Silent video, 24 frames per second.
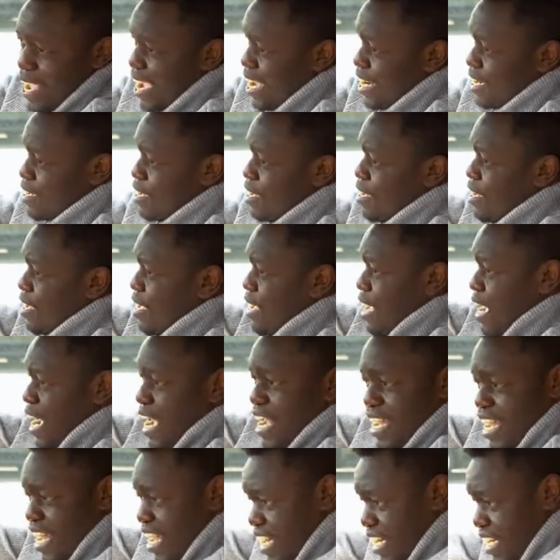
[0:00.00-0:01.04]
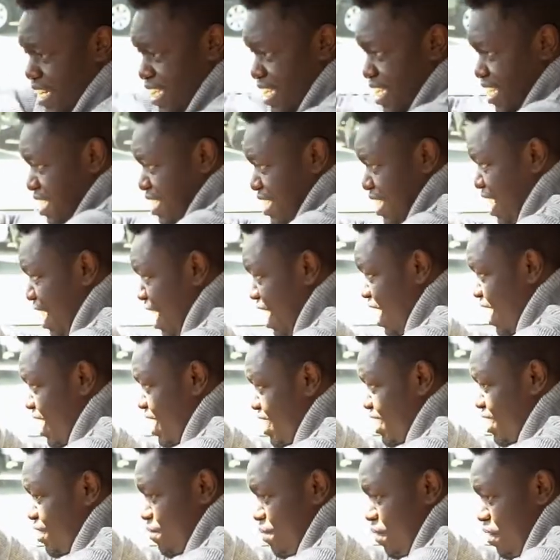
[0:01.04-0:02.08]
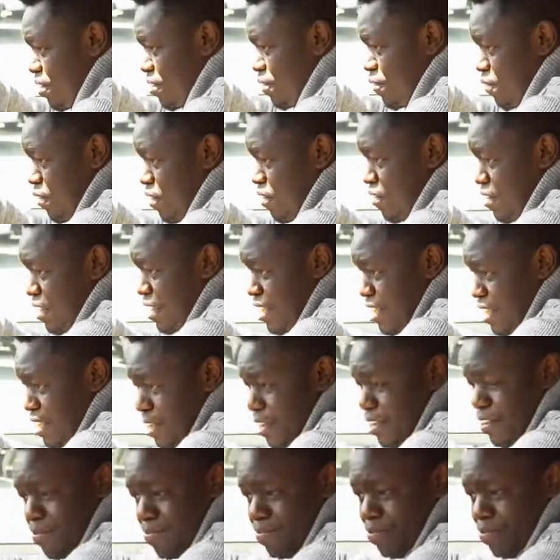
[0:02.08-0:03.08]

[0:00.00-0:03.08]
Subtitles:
And again, this car is very, very